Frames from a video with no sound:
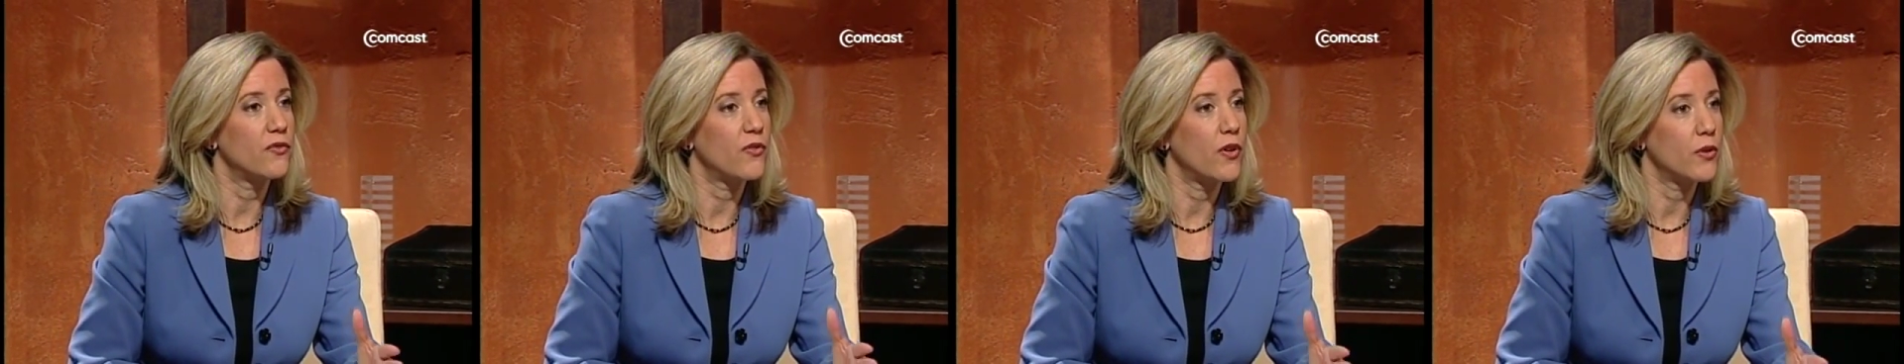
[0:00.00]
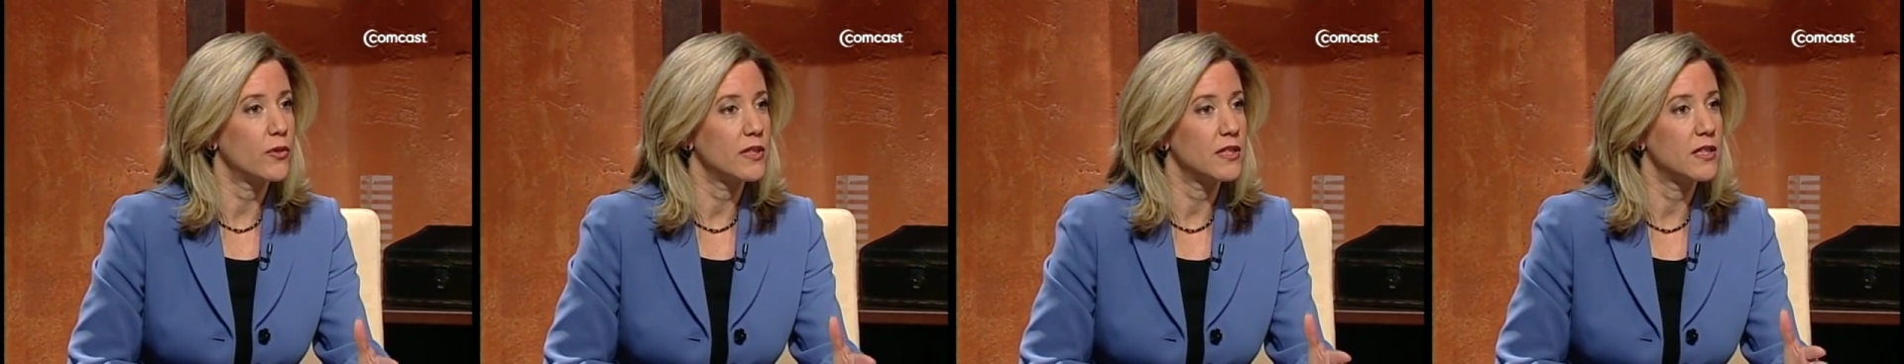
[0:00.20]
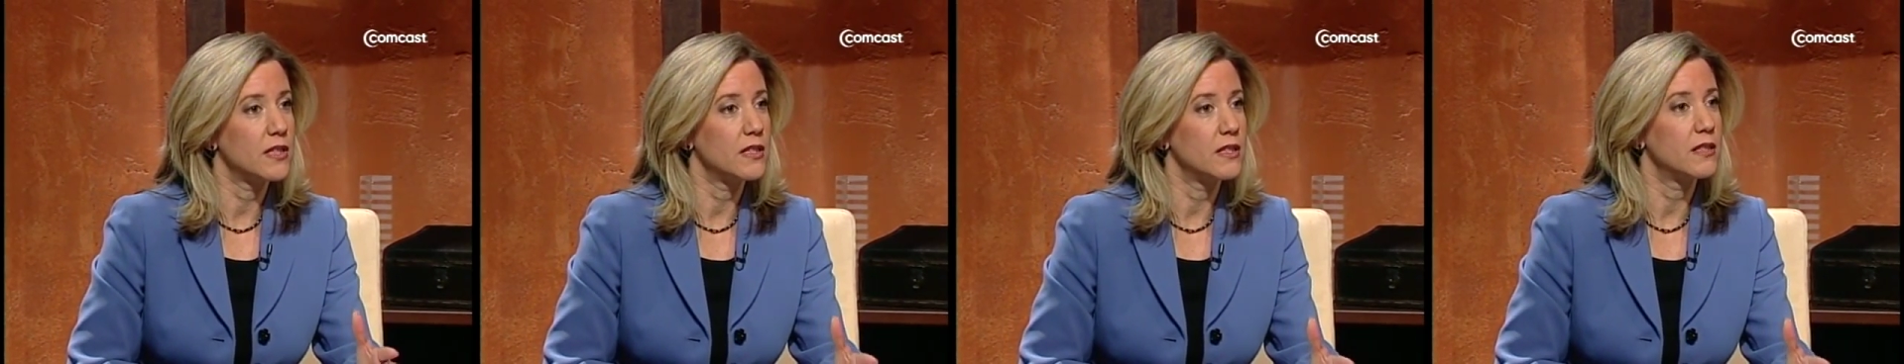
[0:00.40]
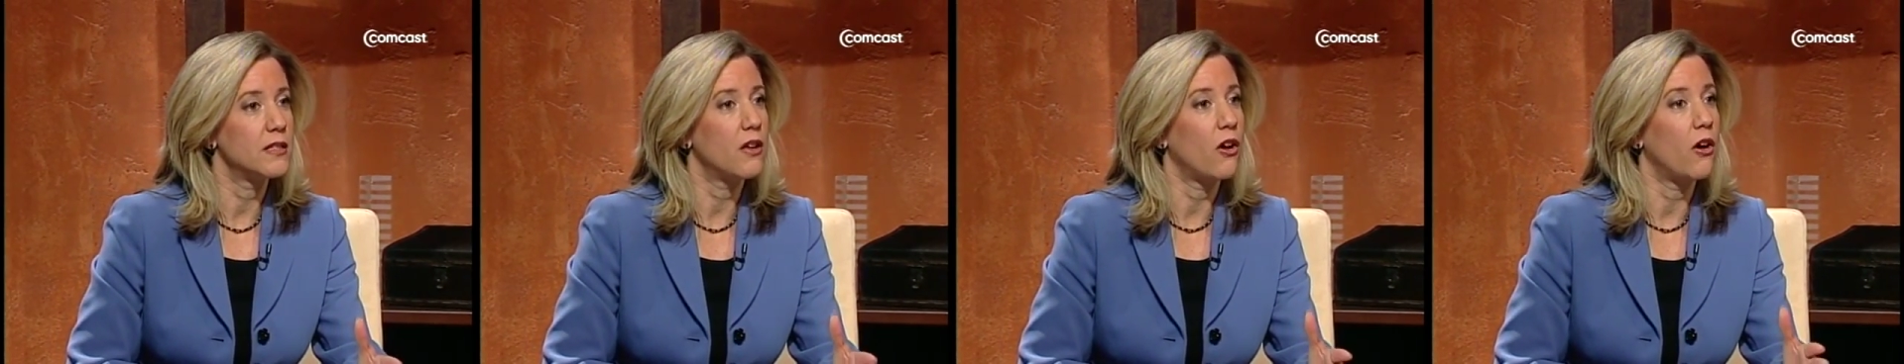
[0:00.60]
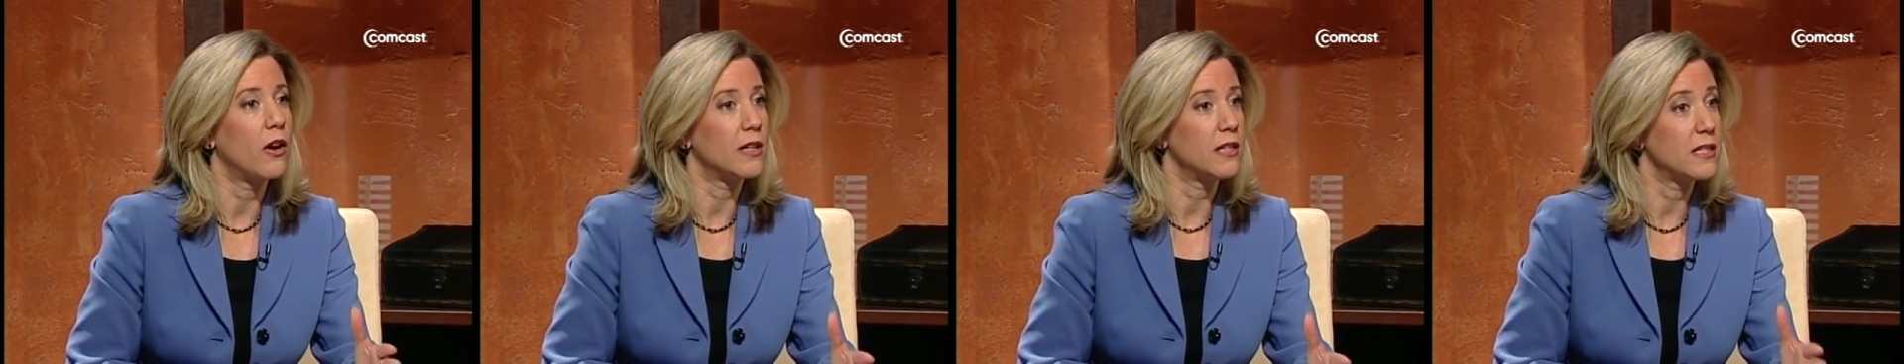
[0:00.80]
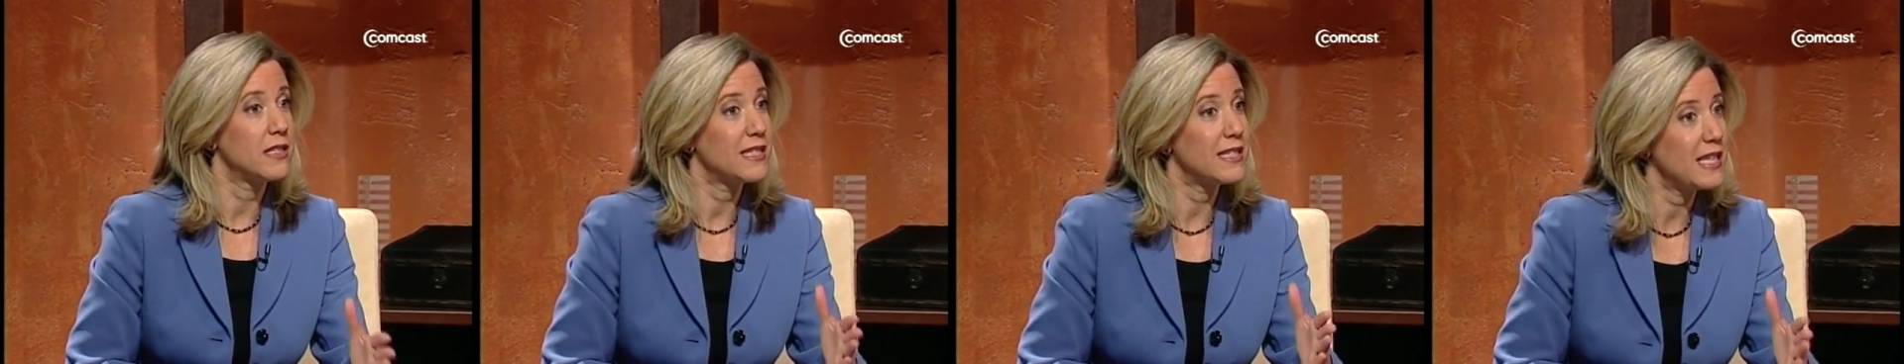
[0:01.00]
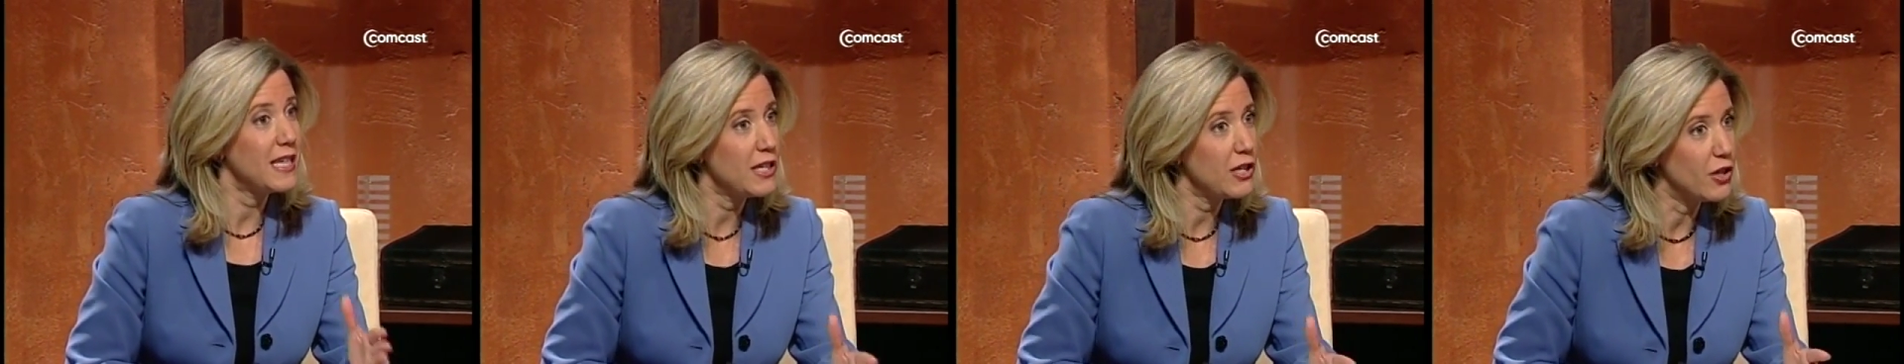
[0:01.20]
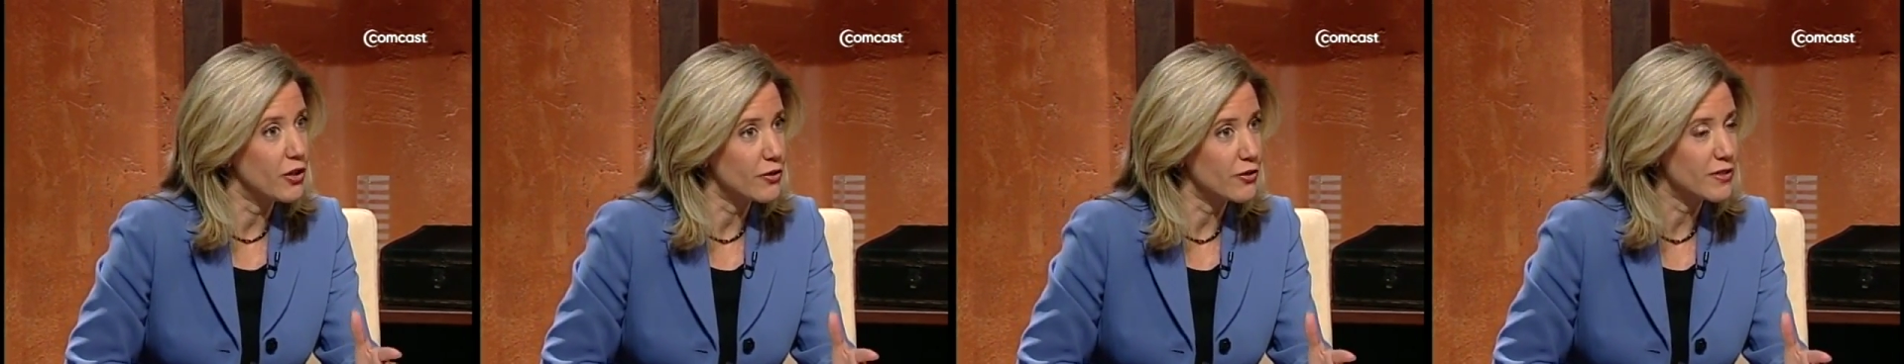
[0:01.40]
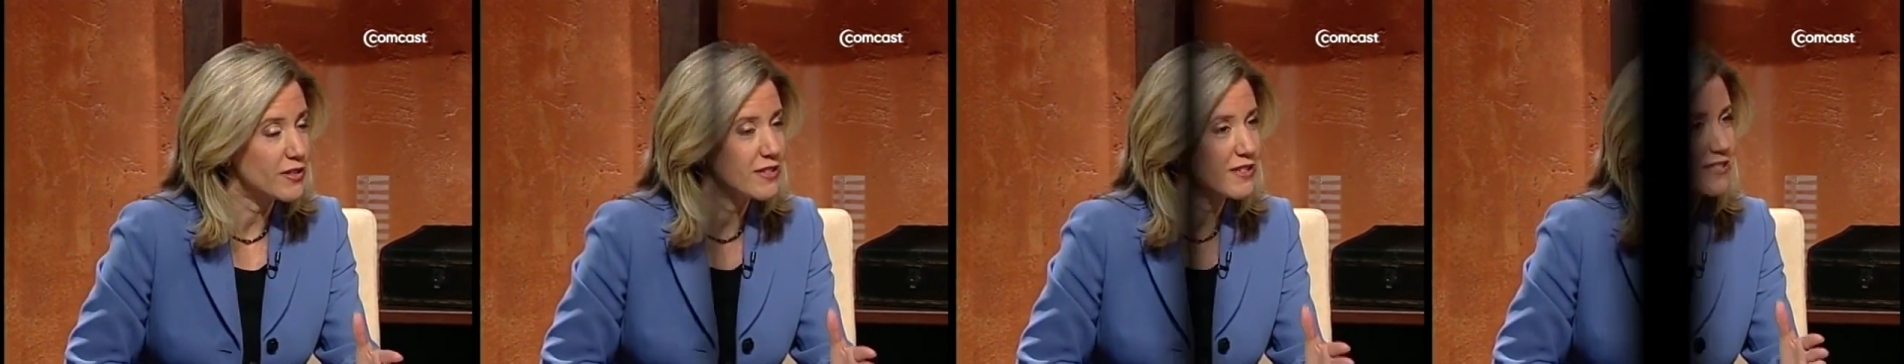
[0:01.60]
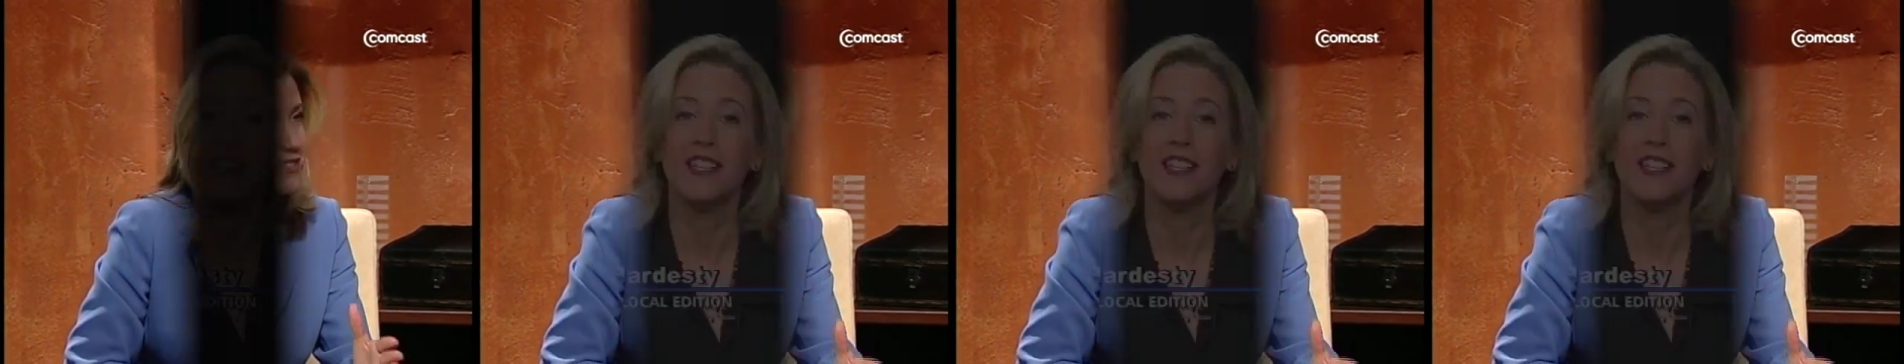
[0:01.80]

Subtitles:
focuses on seniors.